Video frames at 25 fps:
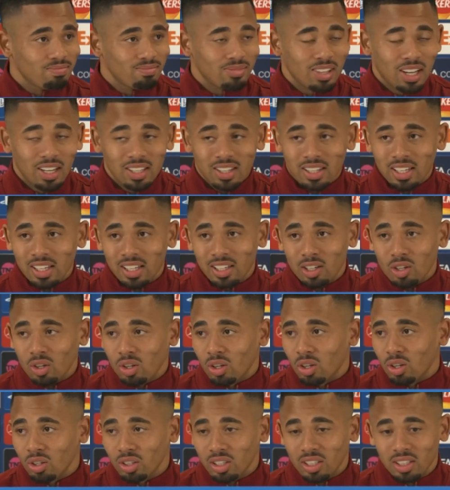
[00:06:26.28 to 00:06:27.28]
I think
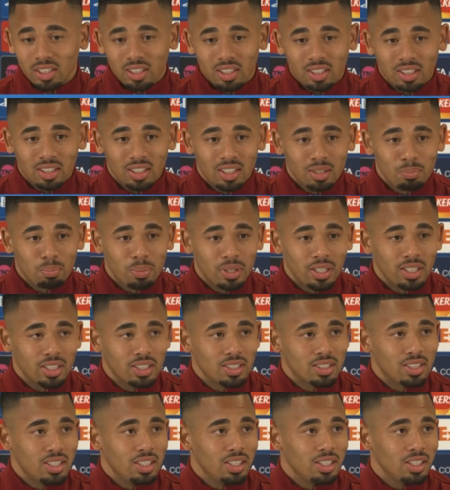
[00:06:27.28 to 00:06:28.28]
all the, the
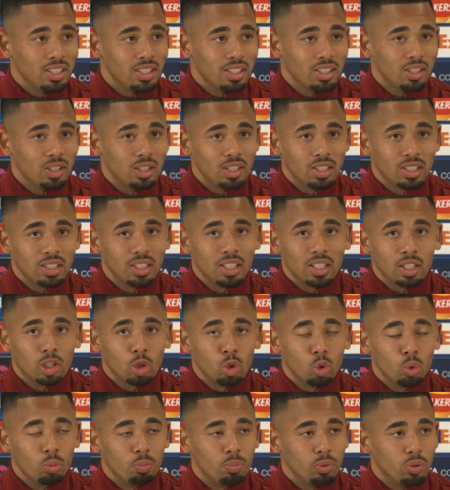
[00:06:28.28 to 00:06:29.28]
players here, the
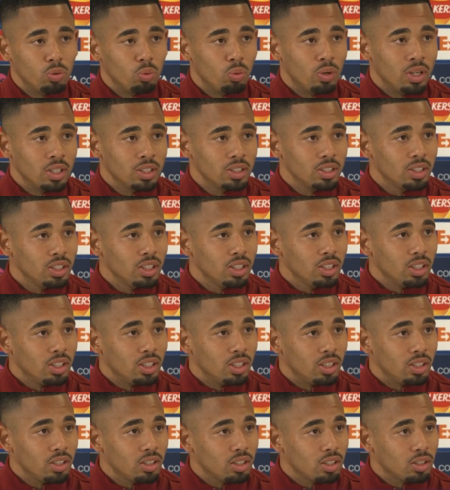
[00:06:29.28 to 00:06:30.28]
club won
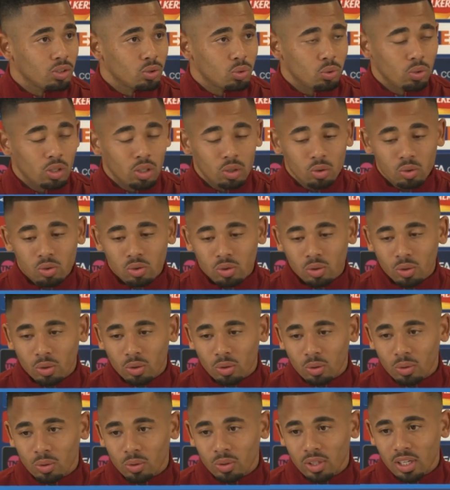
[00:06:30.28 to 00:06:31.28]
it as well.
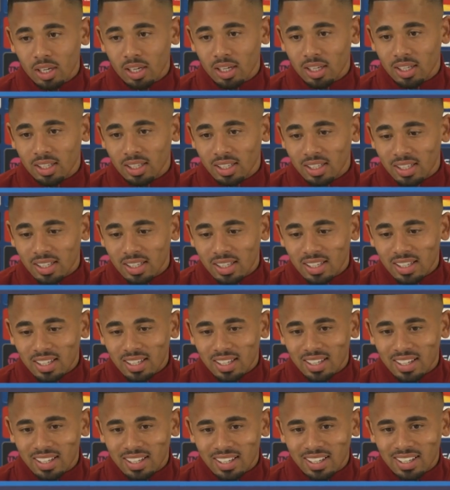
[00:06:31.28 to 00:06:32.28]
So, yeah,
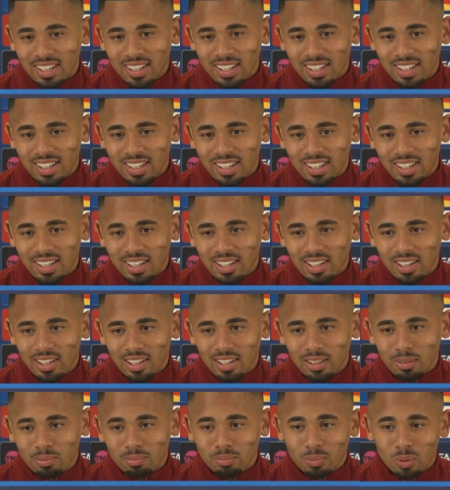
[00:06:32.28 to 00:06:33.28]

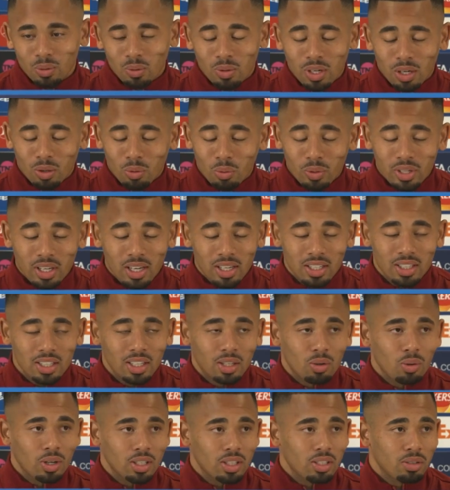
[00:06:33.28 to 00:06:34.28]
uh, well, we are in the
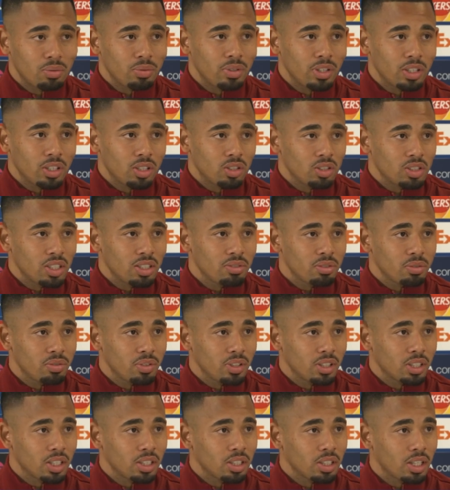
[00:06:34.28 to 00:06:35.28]
quarterfinals.
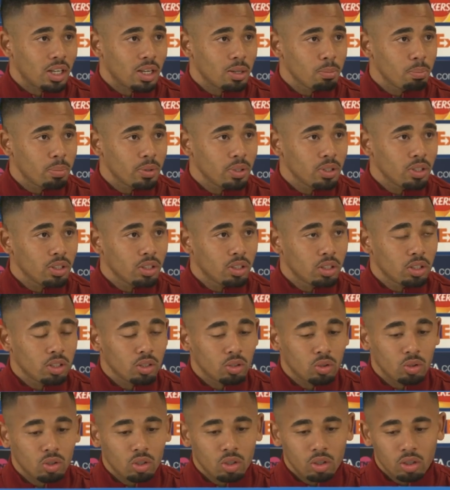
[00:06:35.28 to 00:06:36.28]
Everything can happen.
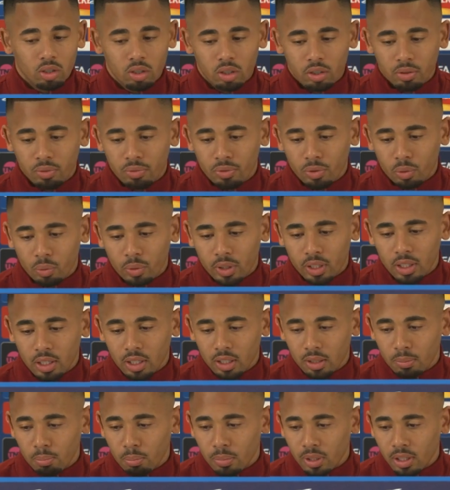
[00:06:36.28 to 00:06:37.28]
You know, if we
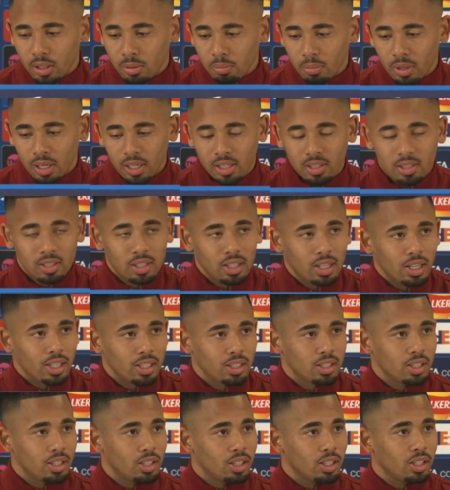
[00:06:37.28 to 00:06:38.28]
can minimize like
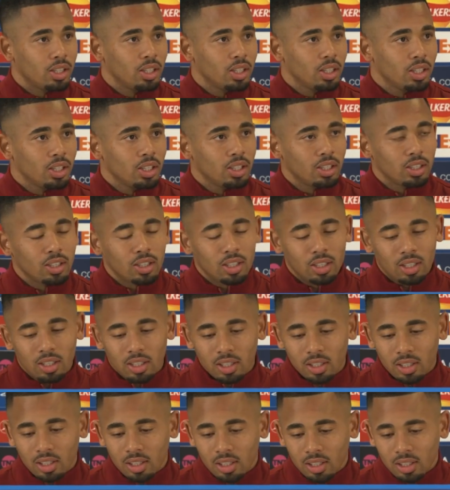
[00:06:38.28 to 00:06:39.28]
the
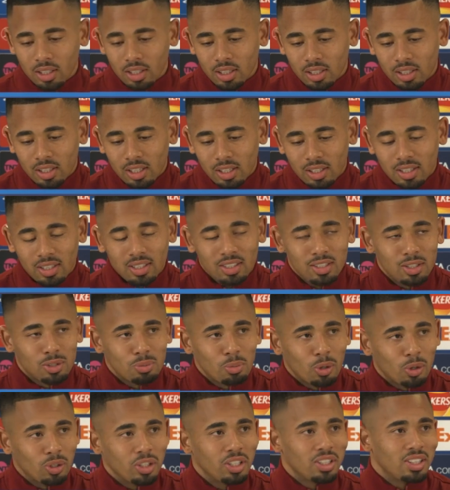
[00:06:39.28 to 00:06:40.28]
the the the, the, the
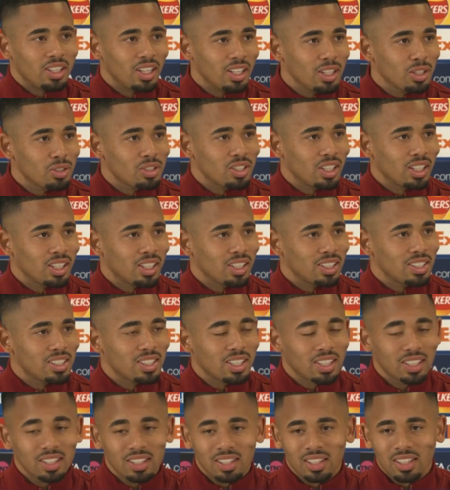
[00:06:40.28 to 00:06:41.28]
small details, like I
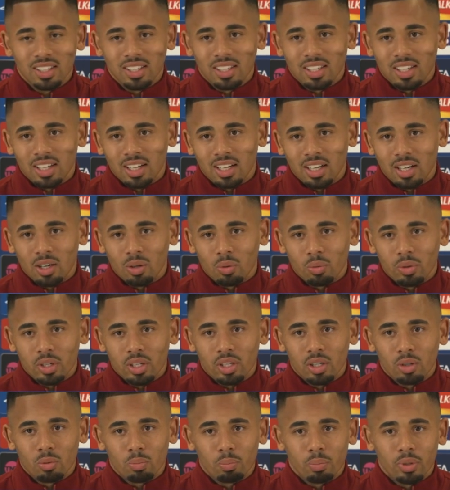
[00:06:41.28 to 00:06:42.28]
said, uh, we
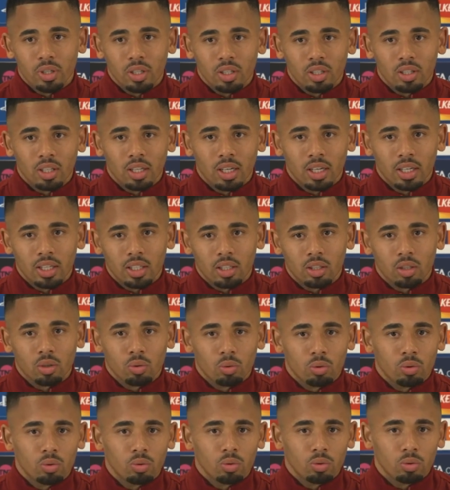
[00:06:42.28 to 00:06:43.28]
will be like
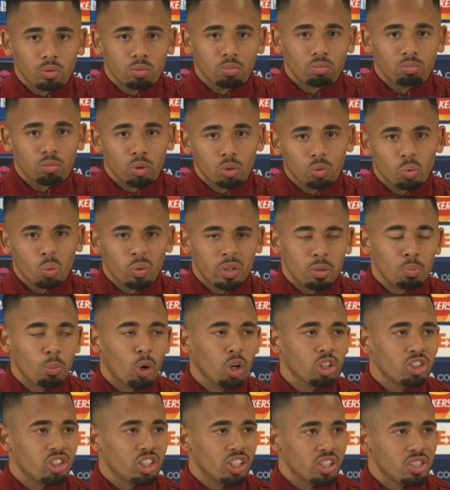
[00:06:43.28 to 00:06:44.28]
you with
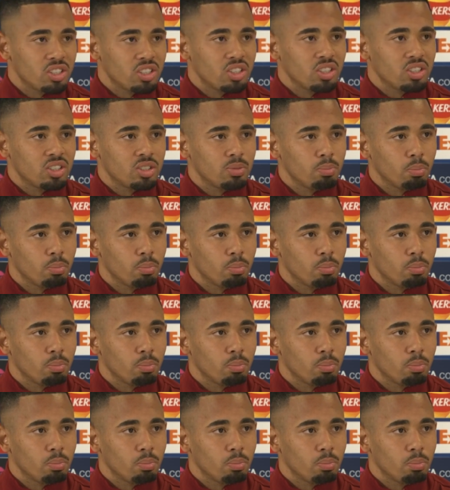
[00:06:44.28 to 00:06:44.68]
more chances.